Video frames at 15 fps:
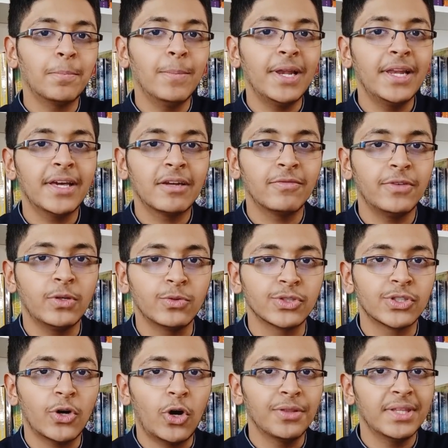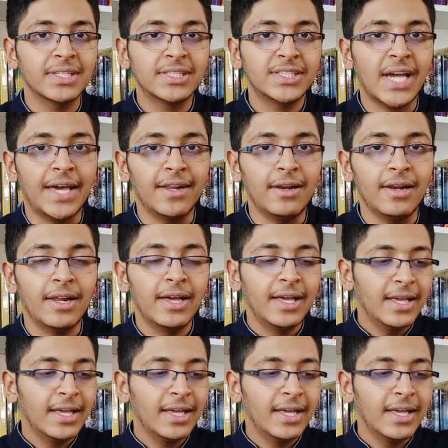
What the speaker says: million views on this channel.